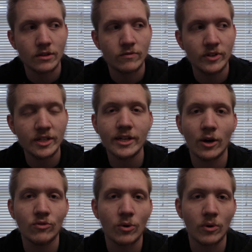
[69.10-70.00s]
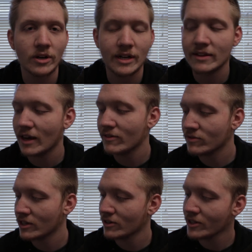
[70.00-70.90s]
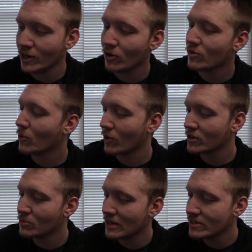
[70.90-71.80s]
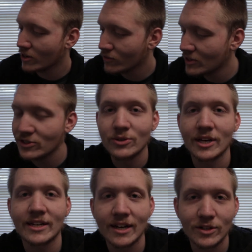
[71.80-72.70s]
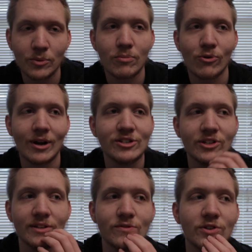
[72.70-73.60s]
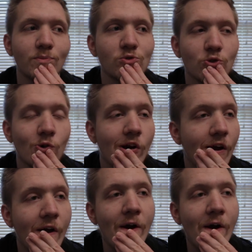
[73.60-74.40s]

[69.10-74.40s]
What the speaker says: feeling overworked. I've literally overworked myself into like a depression of some sort,